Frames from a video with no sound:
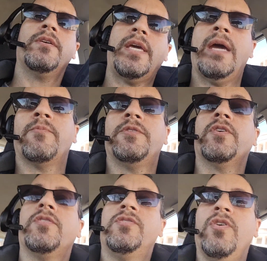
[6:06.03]
camera
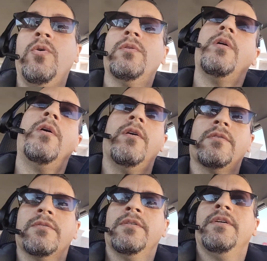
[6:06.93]
took so
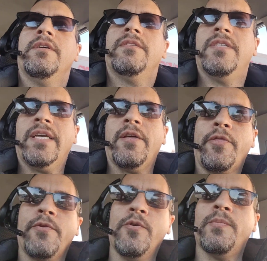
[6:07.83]
long to get
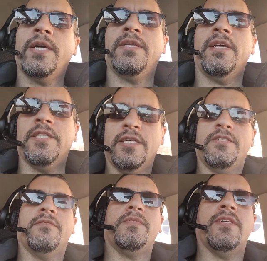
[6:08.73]
through my
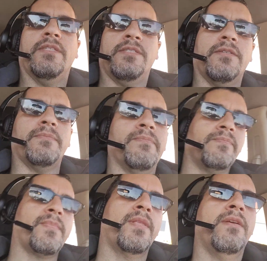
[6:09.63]
digestive system
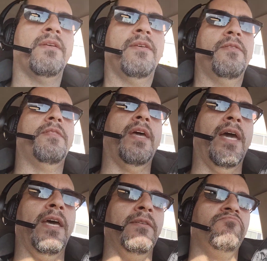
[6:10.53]

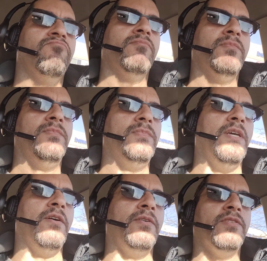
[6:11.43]
that,
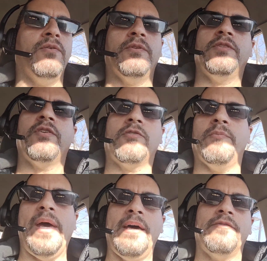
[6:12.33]
its own internal
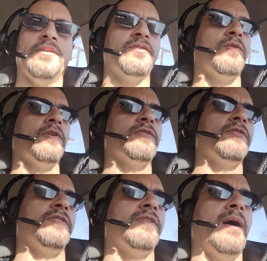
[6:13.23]
battery source
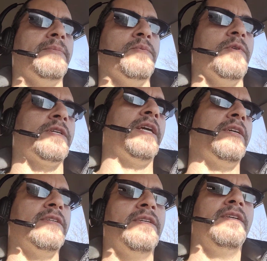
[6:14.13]
just stopped working.